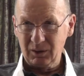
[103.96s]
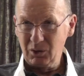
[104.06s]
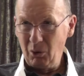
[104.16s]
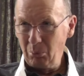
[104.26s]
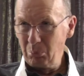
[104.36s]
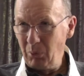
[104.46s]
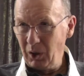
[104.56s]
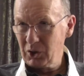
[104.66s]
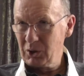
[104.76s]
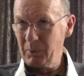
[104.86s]
There's not
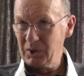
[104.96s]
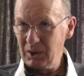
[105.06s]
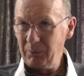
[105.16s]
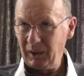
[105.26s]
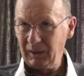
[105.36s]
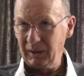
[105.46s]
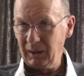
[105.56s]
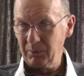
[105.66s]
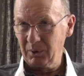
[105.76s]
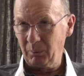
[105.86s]
much specifically
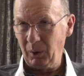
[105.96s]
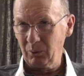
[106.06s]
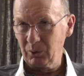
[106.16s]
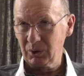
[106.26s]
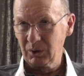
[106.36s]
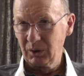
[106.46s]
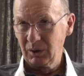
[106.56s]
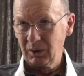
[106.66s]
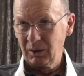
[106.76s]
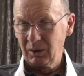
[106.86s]
given about
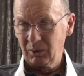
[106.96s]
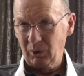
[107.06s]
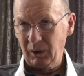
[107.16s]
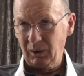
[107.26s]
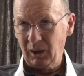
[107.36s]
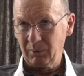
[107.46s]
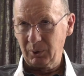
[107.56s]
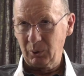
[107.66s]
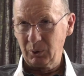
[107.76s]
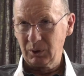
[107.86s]
right
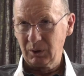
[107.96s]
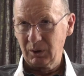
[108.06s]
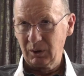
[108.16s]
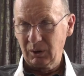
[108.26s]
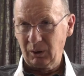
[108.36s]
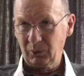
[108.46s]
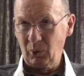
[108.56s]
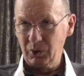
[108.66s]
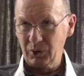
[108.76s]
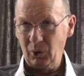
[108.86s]
livelihood. Of
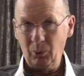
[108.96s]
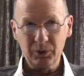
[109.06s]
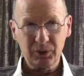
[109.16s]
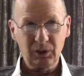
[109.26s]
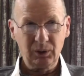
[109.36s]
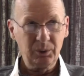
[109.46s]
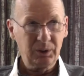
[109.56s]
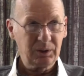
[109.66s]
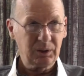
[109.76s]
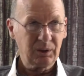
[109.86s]
course, it's always
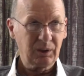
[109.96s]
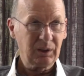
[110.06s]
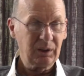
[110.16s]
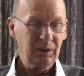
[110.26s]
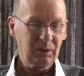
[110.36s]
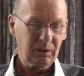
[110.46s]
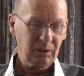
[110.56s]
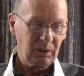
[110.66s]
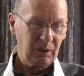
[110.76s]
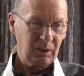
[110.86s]
included in the uh,
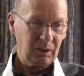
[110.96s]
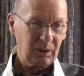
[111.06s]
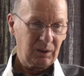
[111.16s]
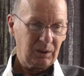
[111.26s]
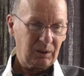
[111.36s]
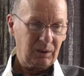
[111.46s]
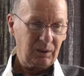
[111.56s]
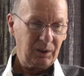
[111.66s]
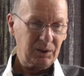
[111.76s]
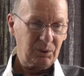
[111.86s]

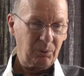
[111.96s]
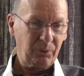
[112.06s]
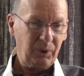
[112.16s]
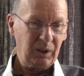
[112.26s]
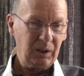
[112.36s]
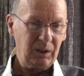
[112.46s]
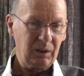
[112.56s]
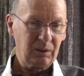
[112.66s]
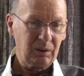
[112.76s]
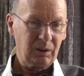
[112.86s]
list of
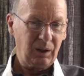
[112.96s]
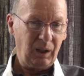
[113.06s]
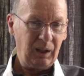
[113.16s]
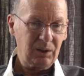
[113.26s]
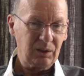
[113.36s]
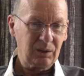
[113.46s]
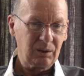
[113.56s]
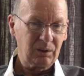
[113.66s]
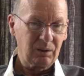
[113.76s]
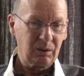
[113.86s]
the eight
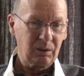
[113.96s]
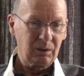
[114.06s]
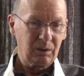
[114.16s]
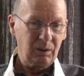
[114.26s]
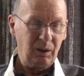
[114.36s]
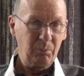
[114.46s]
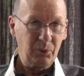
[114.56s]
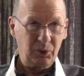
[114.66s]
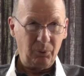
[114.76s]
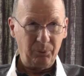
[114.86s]

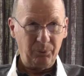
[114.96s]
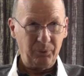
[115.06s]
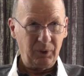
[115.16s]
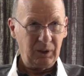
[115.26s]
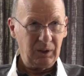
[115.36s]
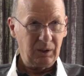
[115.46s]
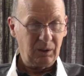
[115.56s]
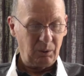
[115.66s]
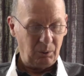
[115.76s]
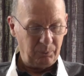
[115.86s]
limbs of the,
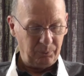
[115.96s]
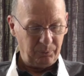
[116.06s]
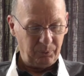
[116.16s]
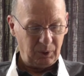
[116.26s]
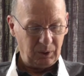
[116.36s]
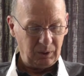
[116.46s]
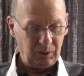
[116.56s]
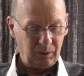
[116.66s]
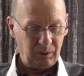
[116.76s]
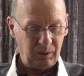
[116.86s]
uh, of,
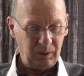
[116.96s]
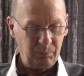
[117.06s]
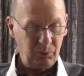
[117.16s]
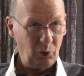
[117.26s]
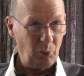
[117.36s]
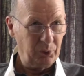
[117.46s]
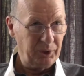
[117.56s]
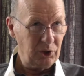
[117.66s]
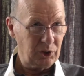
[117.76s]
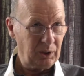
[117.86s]
uh, the Noble
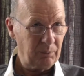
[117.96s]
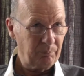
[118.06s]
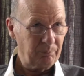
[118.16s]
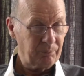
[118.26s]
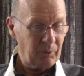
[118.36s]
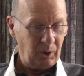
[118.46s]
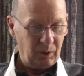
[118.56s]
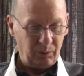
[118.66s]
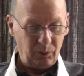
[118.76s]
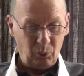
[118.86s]
Teaching,
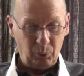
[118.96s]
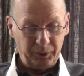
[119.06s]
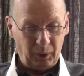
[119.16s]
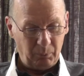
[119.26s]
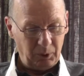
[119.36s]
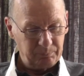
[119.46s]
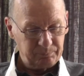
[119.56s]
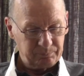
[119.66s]
the Noble Dhamma.